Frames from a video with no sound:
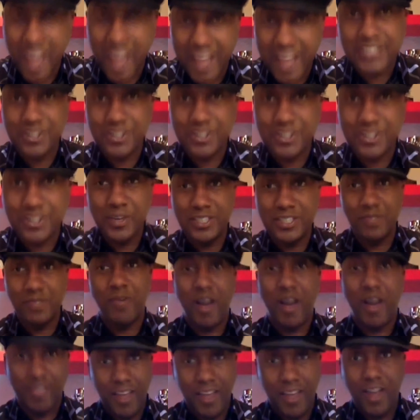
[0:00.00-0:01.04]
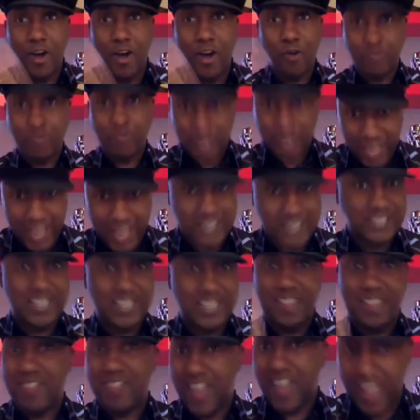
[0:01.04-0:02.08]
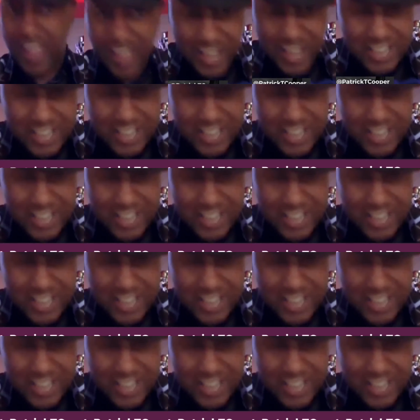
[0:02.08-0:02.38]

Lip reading: That's the reason why they go test and they